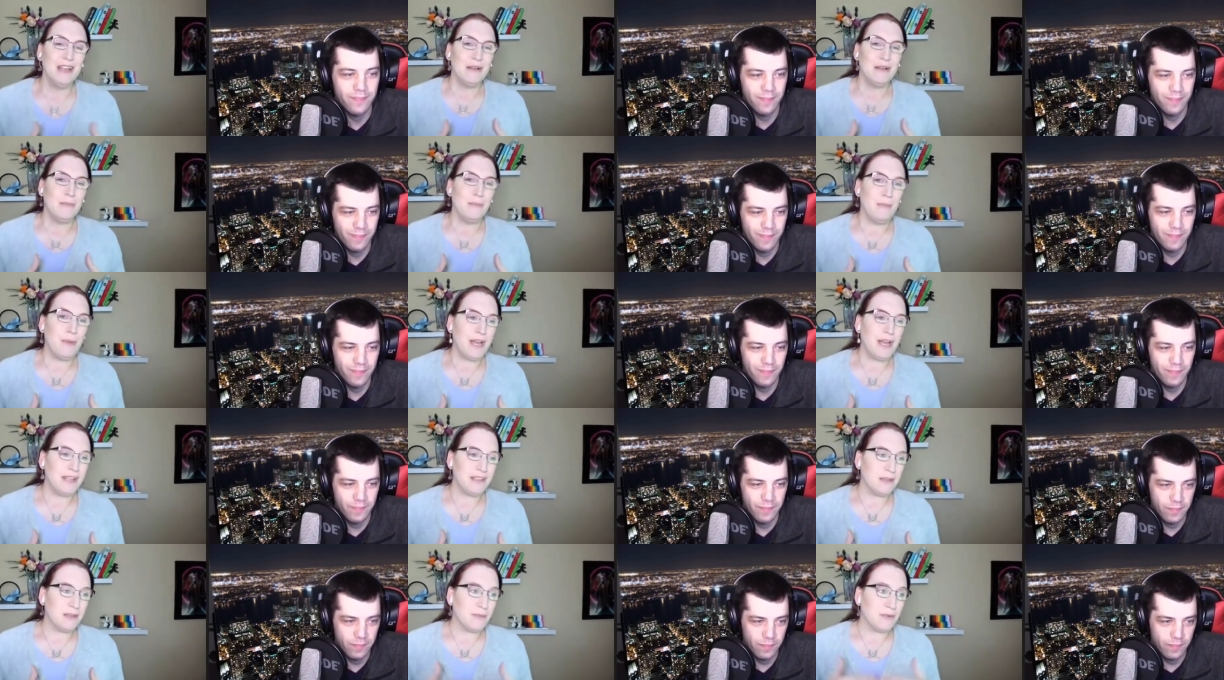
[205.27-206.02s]

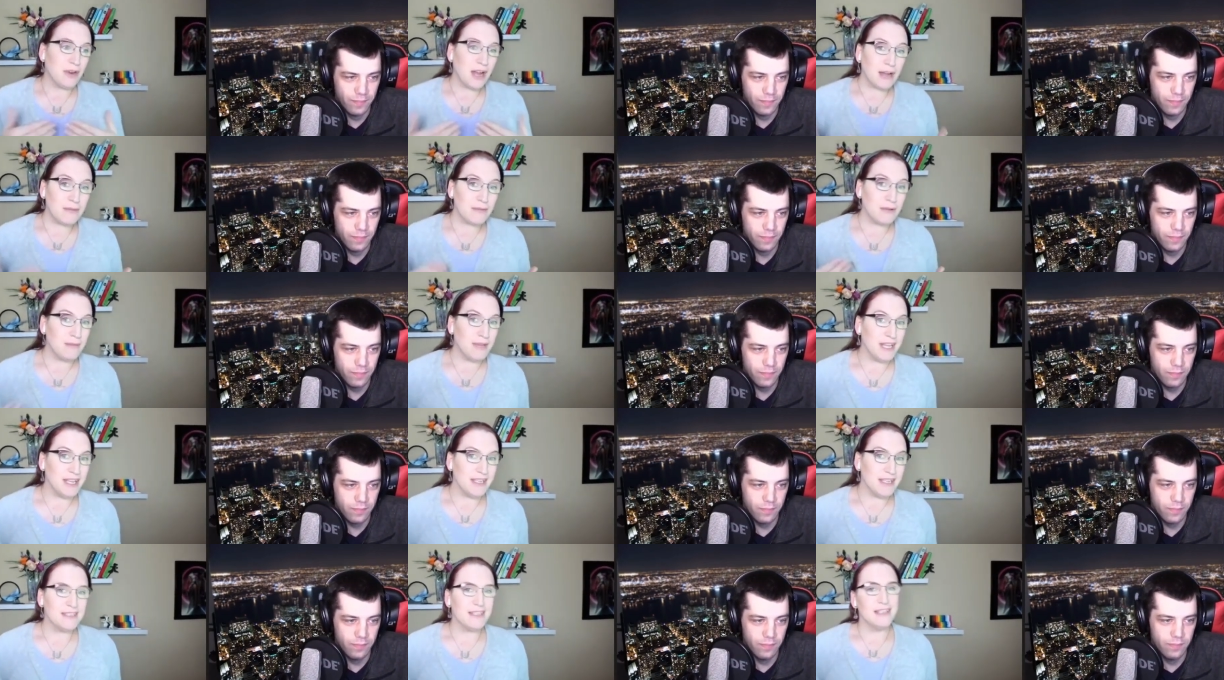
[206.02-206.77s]
Speaker 1: But the problem
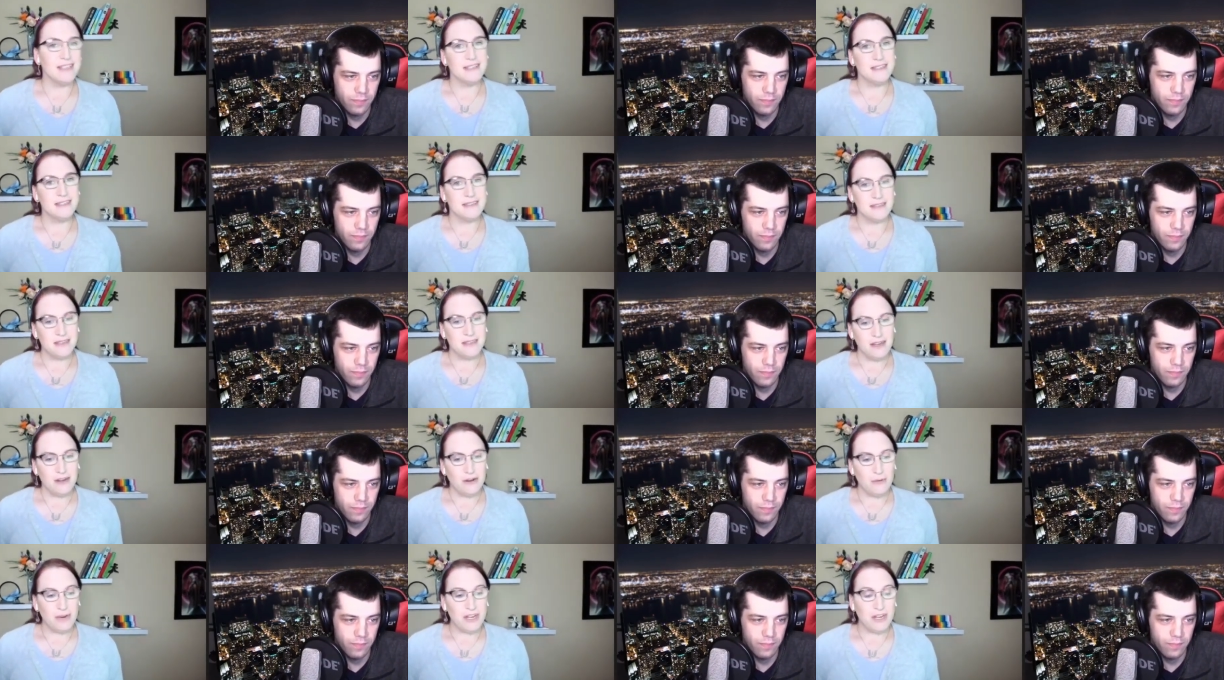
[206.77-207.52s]
is, is, you
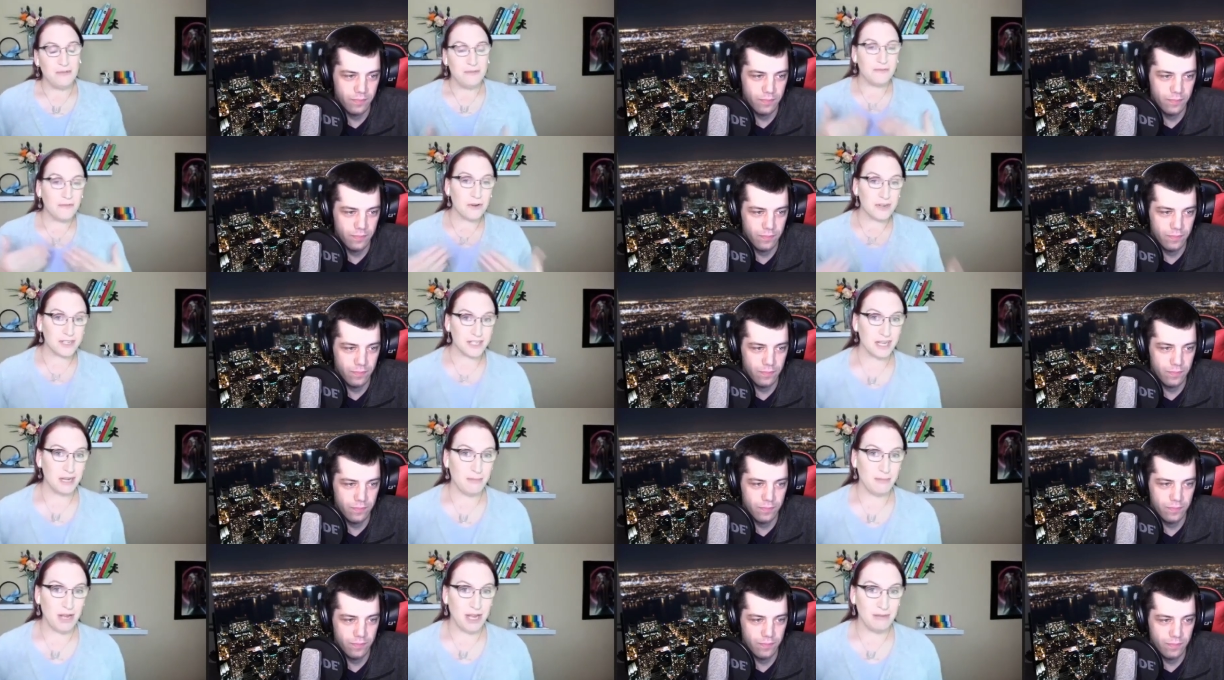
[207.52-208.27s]
know, when you force it
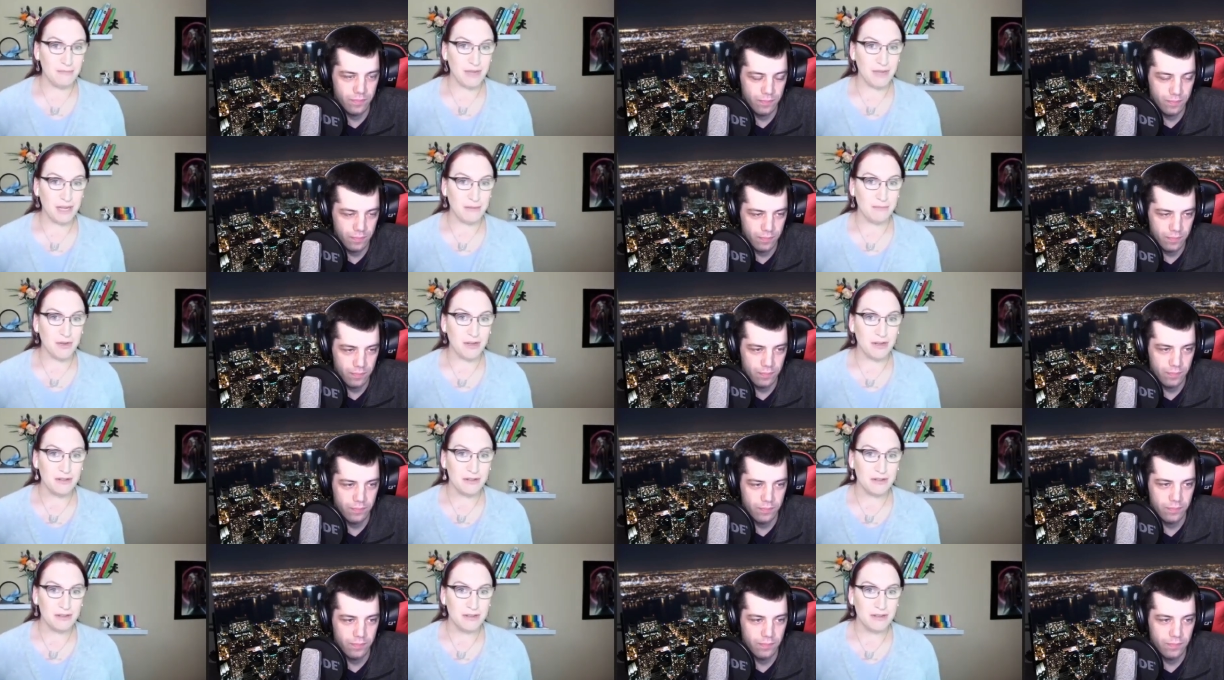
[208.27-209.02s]
upon
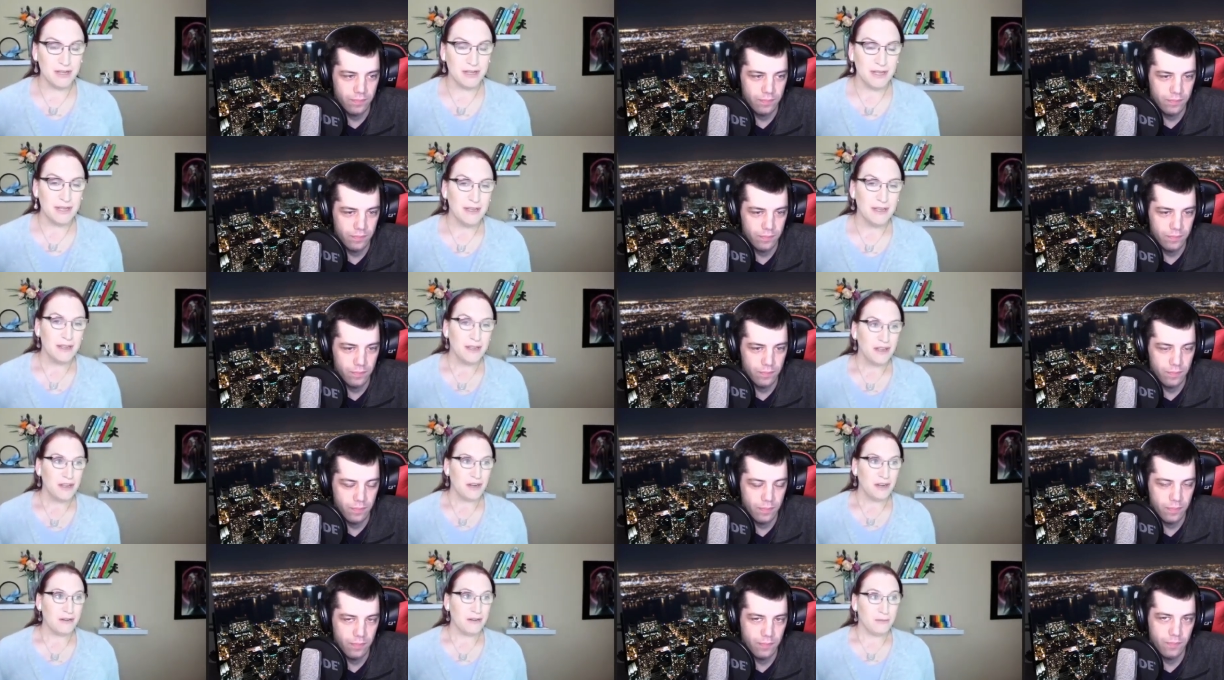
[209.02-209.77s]
people,
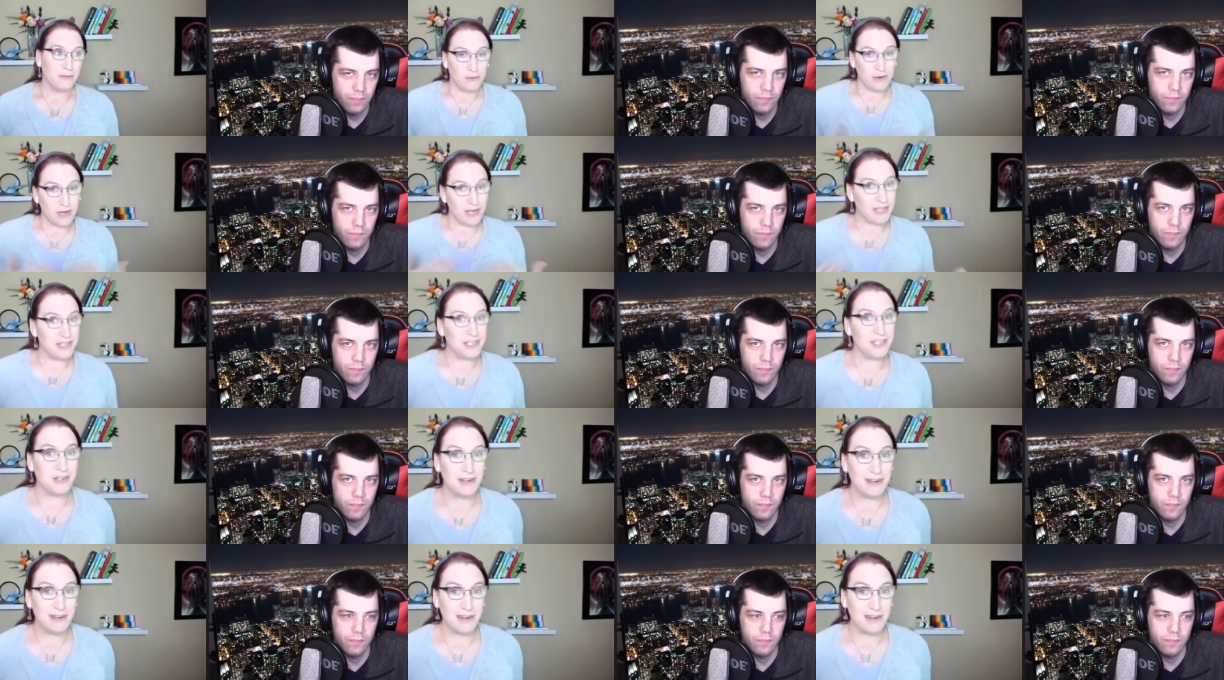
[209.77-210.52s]
you're one,
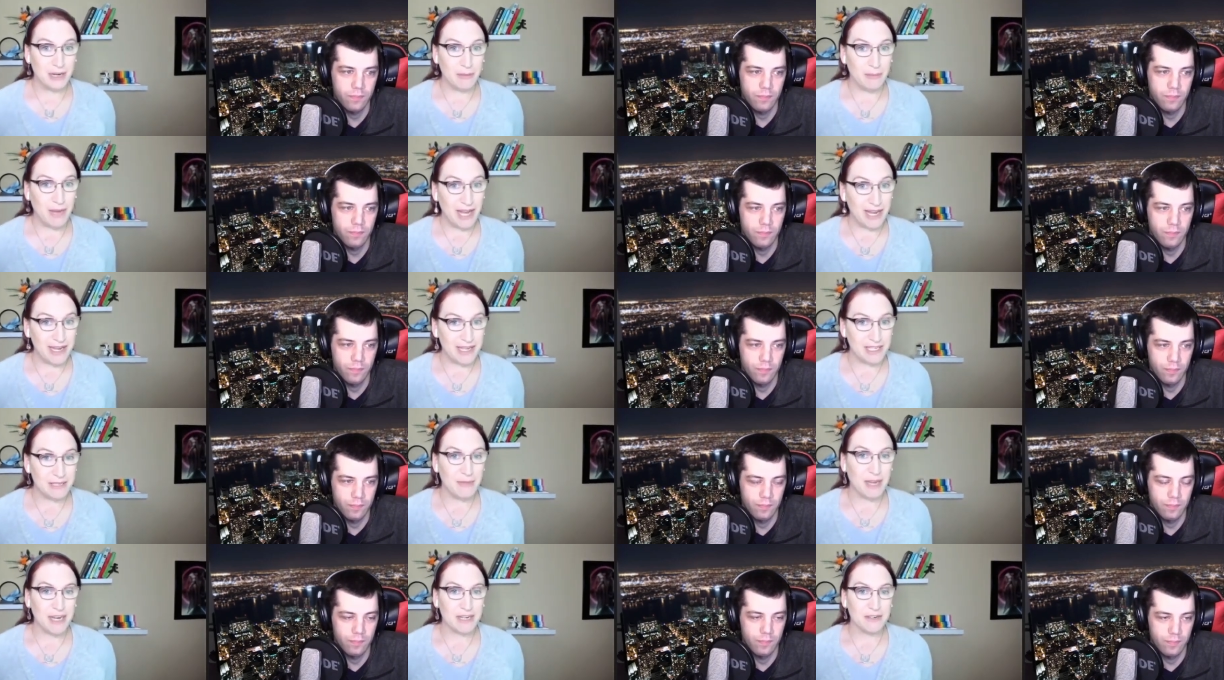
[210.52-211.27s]
triggering a bias
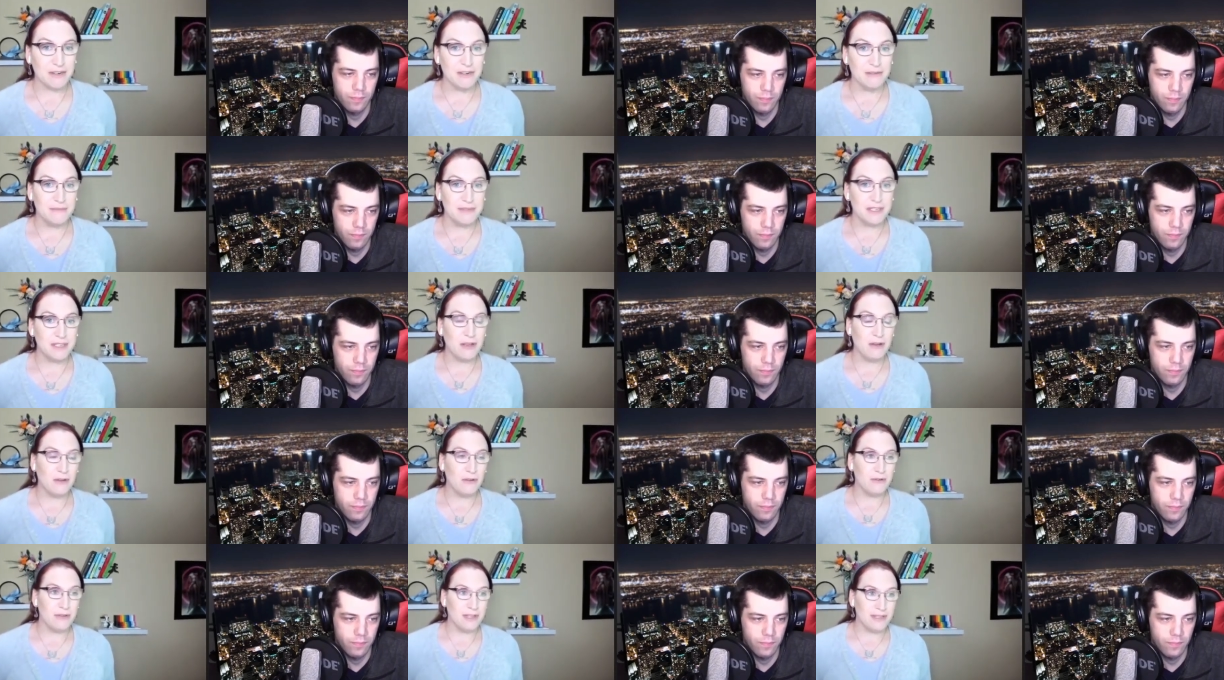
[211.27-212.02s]
spectrum.
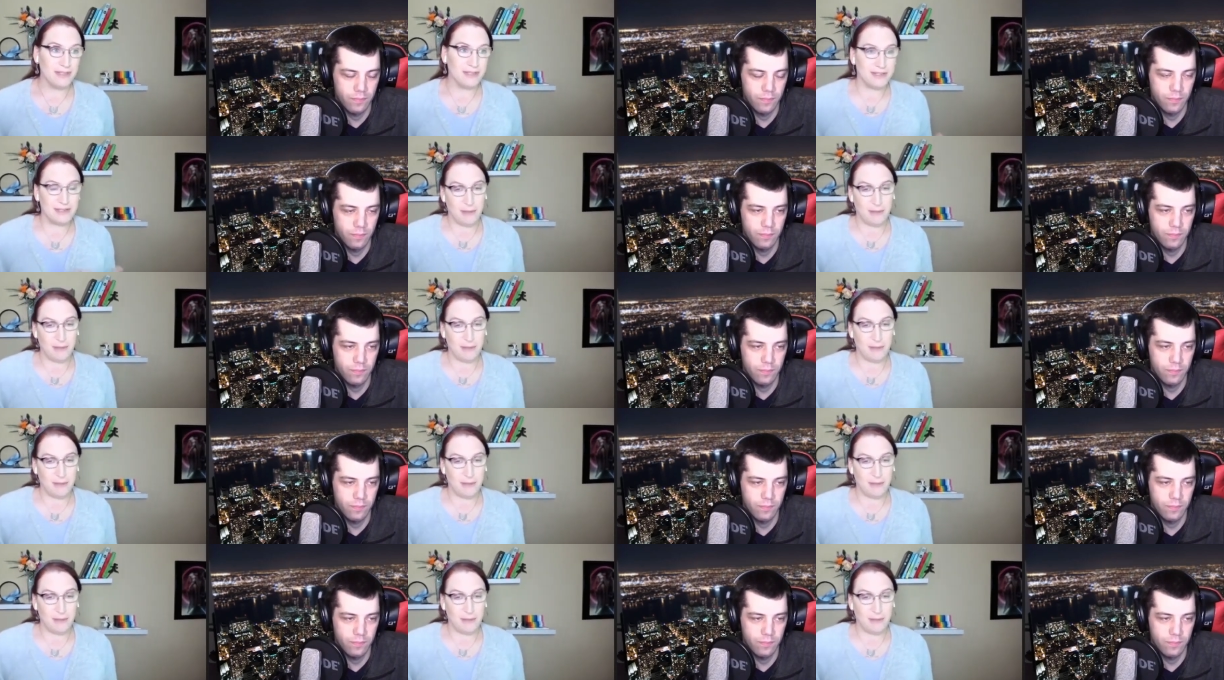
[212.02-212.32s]
So it's